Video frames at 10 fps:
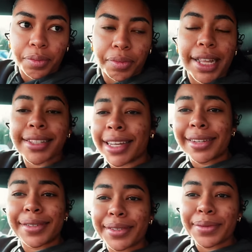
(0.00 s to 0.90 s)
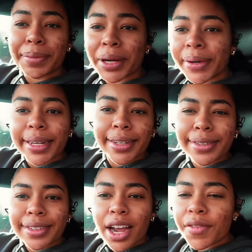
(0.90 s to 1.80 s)
That's it.
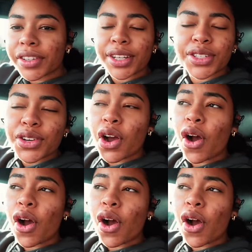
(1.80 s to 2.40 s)
Period. Conversation